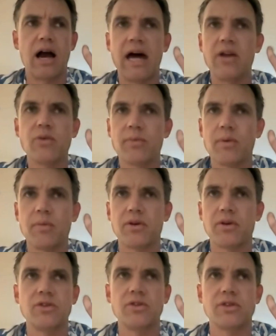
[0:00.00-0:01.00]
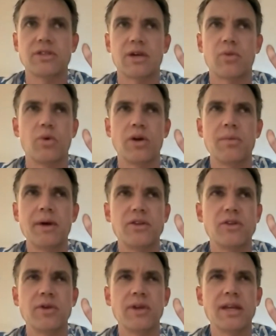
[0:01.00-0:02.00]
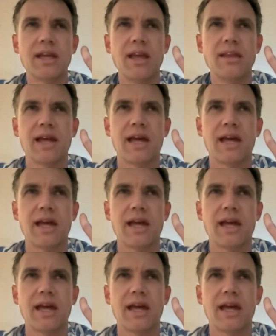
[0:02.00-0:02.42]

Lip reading: I don't remember how to do this. Like, what am I doing again?